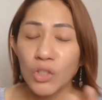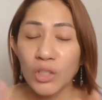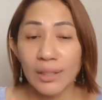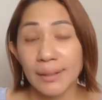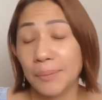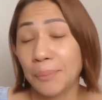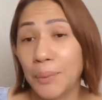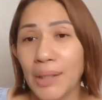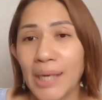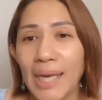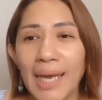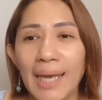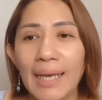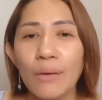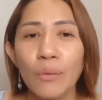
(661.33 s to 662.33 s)
just
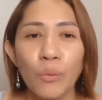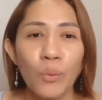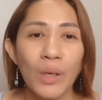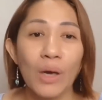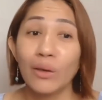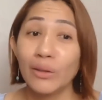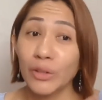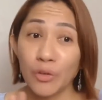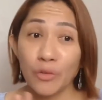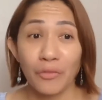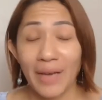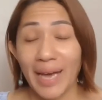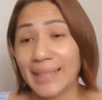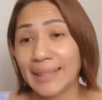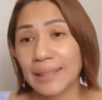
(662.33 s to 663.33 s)
pray, we also
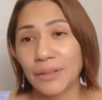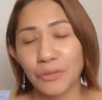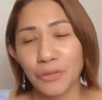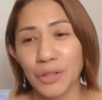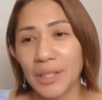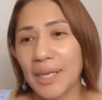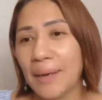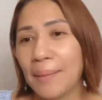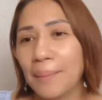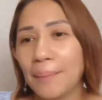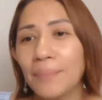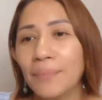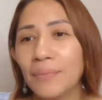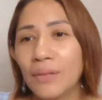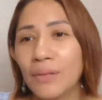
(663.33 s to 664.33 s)
fast for them,
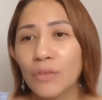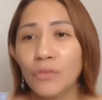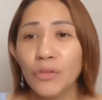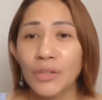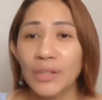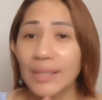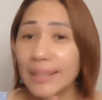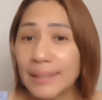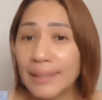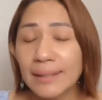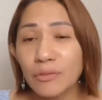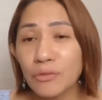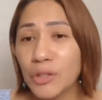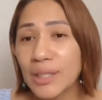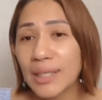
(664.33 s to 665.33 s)
for this,
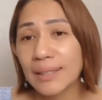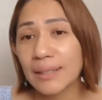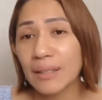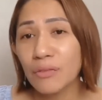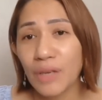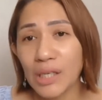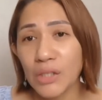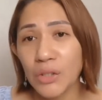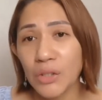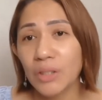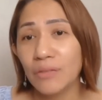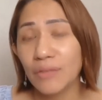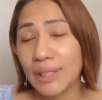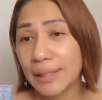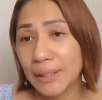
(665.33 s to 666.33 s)
for the salvation
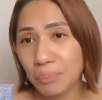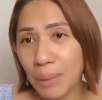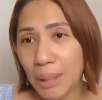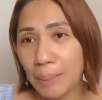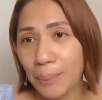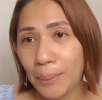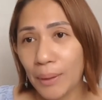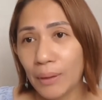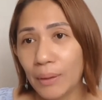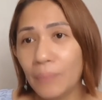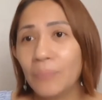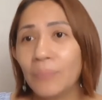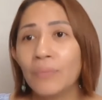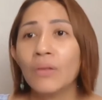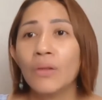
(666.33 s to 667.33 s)
of these people
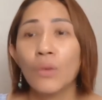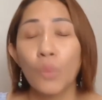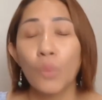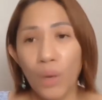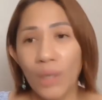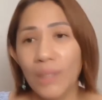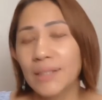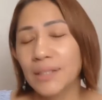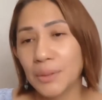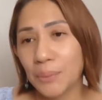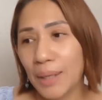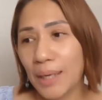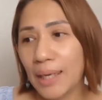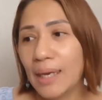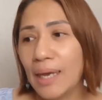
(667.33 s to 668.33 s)
once a
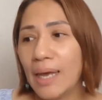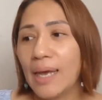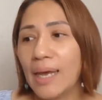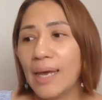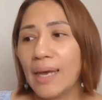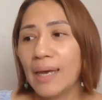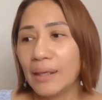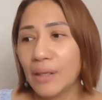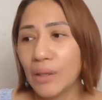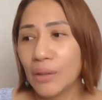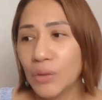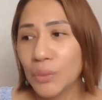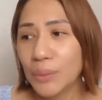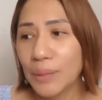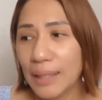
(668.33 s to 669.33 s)
week. And
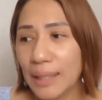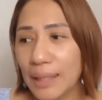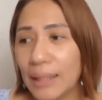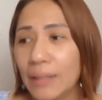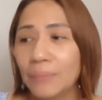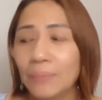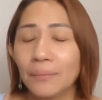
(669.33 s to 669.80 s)
usually,